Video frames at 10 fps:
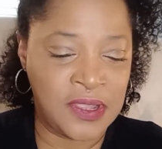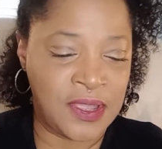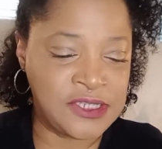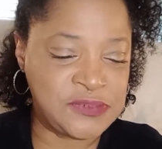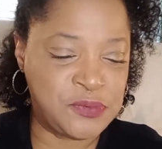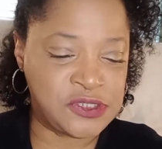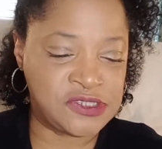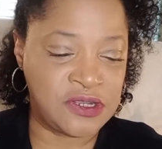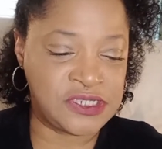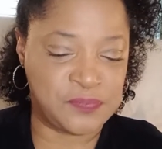and she puts
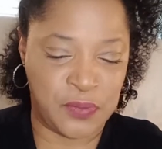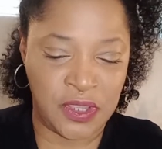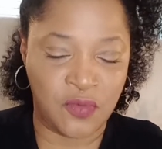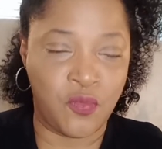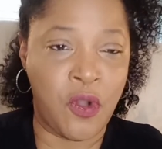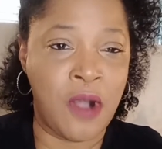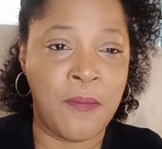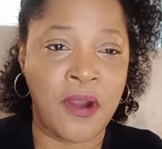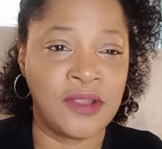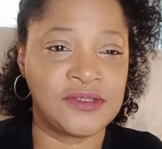on this pink
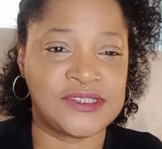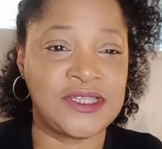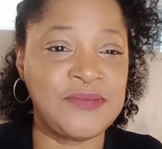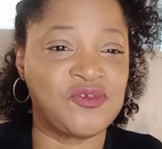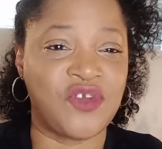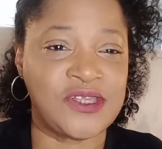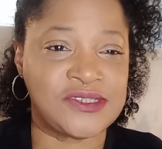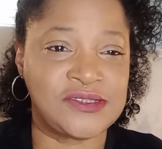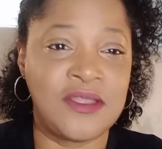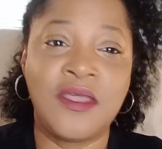Walmart sleep dress.